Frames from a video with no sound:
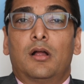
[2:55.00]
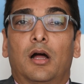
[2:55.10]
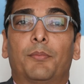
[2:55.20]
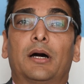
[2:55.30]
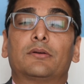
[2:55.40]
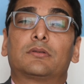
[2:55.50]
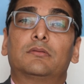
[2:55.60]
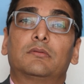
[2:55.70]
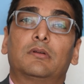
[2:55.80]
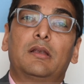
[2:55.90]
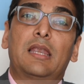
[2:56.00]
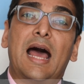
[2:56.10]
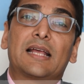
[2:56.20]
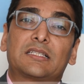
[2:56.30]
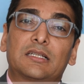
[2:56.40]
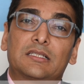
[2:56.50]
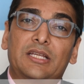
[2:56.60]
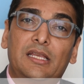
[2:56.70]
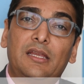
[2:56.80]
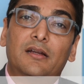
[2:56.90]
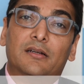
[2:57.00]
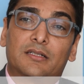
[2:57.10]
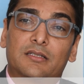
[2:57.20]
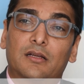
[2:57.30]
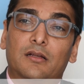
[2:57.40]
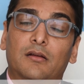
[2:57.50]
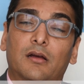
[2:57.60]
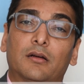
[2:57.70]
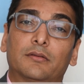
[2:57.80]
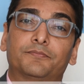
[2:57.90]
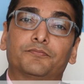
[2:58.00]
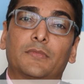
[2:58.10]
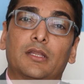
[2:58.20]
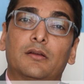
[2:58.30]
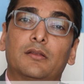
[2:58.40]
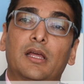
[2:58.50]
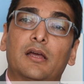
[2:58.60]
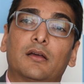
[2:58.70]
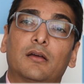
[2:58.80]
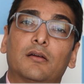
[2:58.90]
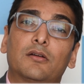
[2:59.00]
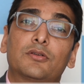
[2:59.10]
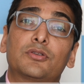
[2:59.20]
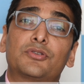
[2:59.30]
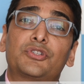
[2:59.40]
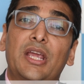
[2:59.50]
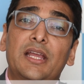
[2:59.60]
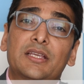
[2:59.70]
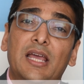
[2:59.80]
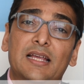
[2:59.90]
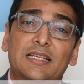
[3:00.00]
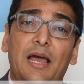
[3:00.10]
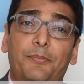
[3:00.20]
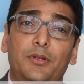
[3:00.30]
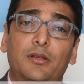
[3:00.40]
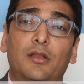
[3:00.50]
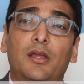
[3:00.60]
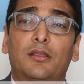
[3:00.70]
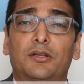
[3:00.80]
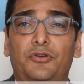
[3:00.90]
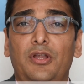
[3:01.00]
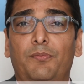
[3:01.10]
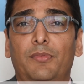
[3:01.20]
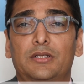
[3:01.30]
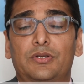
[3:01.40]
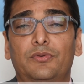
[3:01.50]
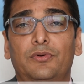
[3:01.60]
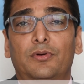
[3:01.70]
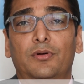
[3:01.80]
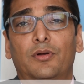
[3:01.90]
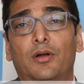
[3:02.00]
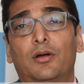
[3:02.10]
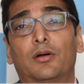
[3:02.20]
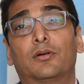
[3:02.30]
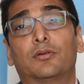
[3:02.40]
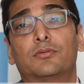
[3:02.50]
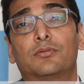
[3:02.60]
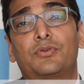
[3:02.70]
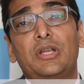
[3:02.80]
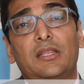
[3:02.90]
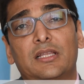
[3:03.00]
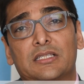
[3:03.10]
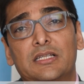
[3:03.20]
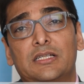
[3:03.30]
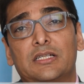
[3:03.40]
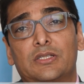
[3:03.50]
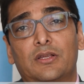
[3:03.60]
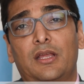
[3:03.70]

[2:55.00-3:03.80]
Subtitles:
About last 10 years, the change has happened in the treatment to treat this disease